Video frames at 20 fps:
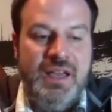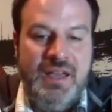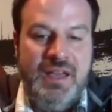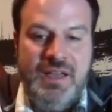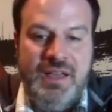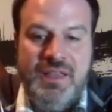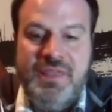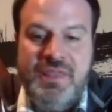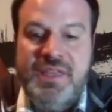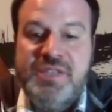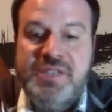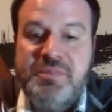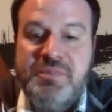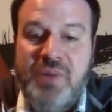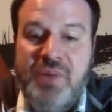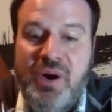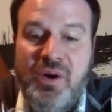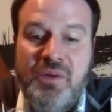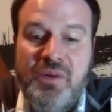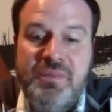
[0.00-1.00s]
This
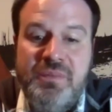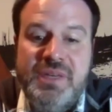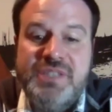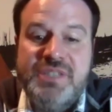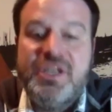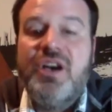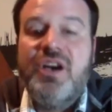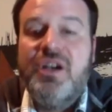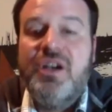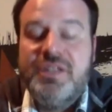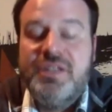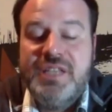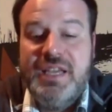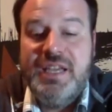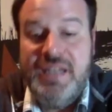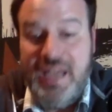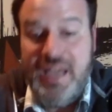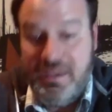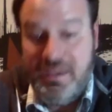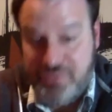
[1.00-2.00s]
poem is called
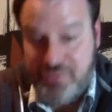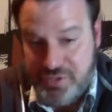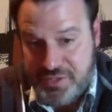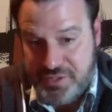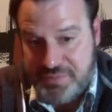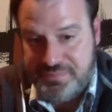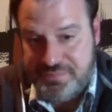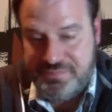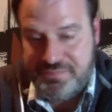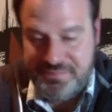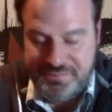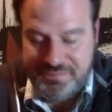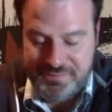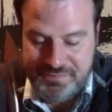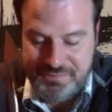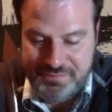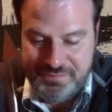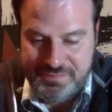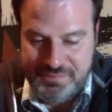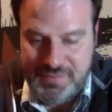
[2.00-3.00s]
Canaveral.
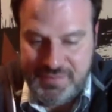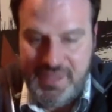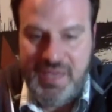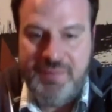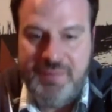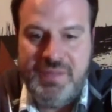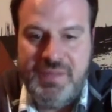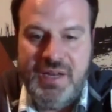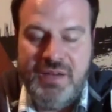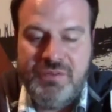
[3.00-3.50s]
Cape Canaveral.